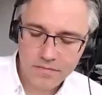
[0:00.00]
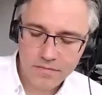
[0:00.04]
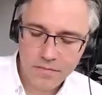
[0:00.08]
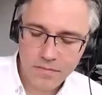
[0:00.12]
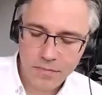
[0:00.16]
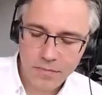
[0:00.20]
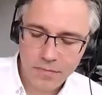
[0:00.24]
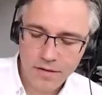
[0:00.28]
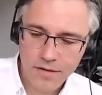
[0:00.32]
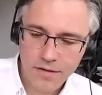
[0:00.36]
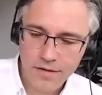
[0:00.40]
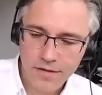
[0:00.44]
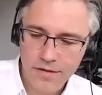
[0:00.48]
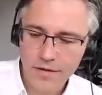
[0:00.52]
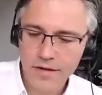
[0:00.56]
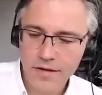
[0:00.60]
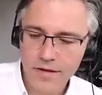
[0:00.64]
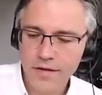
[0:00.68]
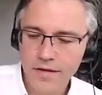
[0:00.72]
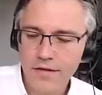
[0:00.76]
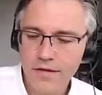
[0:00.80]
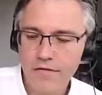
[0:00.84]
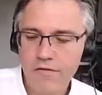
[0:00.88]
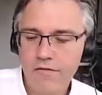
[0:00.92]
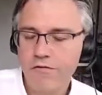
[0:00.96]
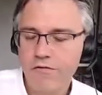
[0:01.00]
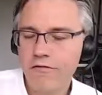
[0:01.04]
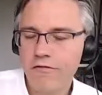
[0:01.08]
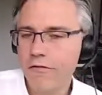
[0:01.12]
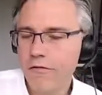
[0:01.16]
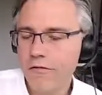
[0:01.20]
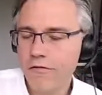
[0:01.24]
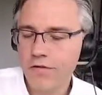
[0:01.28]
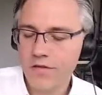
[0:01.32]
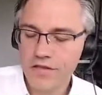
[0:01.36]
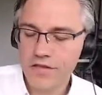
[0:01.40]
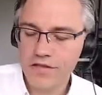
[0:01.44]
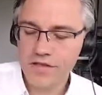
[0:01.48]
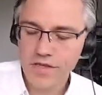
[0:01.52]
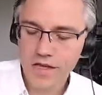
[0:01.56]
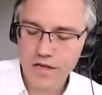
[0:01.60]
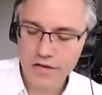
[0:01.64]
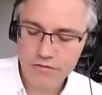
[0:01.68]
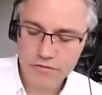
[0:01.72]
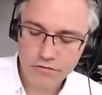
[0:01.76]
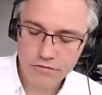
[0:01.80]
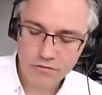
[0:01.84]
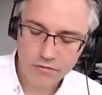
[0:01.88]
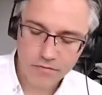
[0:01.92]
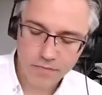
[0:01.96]
by foreign
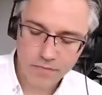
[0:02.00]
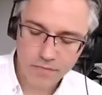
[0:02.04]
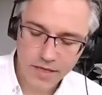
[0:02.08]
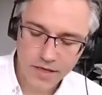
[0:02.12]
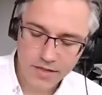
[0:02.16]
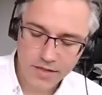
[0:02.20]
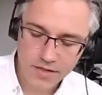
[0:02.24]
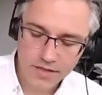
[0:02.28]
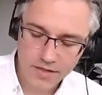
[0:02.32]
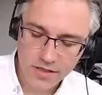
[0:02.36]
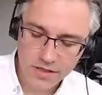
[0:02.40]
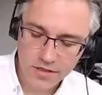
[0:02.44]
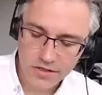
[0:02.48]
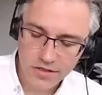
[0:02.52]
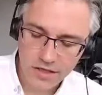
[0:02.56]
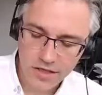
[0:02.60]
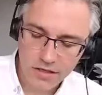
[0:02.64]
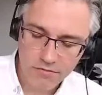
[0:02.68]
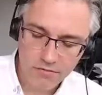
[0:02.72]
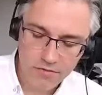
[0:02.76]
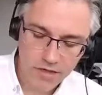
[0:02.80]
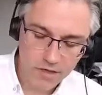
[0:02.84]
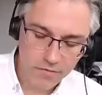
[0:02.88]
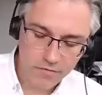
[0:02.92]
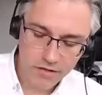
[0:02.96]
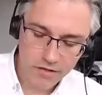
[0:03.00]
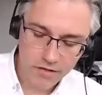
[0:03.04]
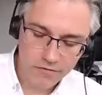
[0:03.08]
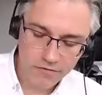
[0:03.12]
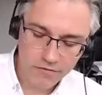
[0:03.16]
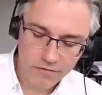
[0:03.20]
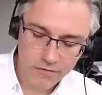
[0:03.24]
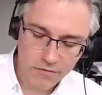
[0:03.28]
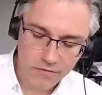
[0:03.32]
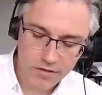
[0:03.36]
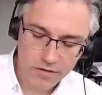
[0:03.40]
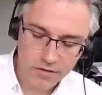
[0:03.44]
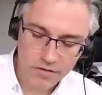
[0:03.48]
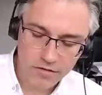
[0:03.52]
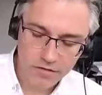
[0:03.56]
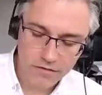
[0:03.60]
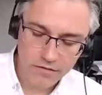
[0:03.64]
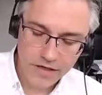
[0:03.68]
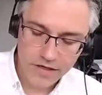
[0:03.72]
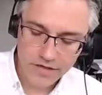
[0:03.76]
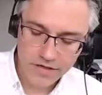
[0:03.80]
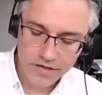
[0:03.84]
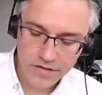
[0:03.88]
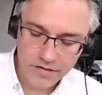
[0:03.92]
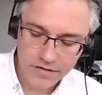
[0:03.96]
central banks and generally by foreign
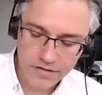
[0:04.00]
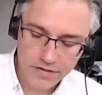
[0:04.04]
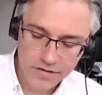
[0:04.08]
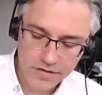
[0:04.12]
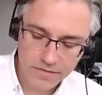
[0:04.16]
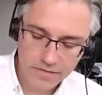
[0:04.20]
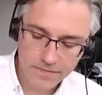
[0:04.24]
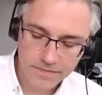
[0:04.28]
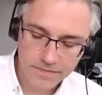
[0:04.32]
investors.